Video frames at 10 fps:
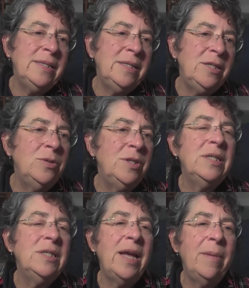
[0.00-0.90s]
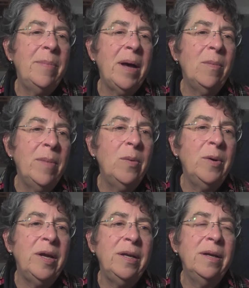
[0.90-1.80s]
they used to say about
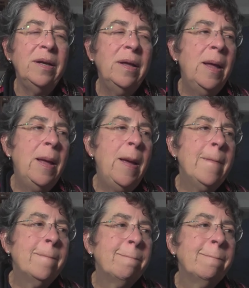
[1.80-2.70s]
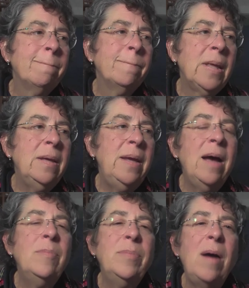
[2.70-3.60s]
mowing,
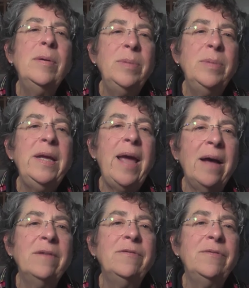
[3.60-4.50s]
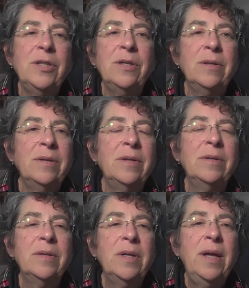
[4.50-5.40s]
yeah, probably after
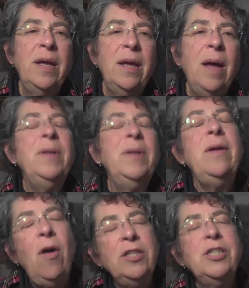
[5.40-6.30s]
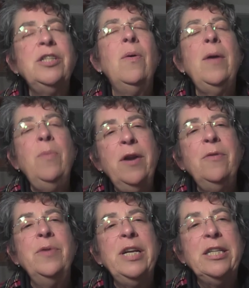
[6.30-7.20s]
but also, I
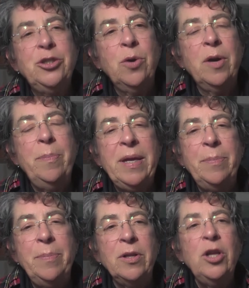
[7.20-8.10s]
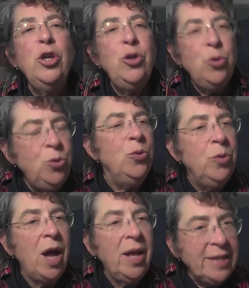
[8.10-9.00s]
want to reassure people you
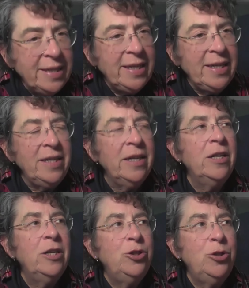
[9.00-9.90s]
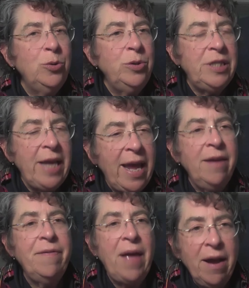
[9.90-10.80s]
do not need to
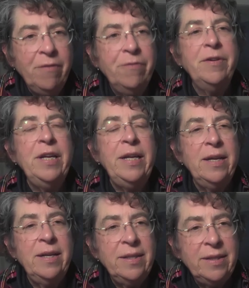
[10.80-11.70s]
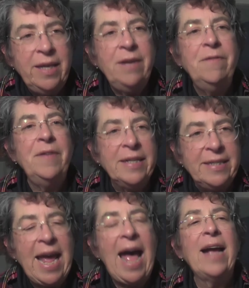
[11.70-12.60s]
save every leaf
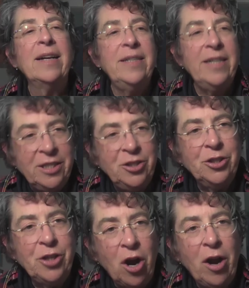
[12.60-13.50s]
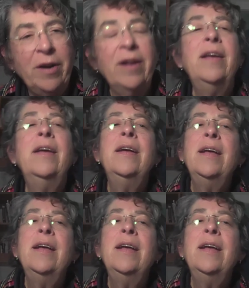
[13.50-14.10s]
intact in your yard.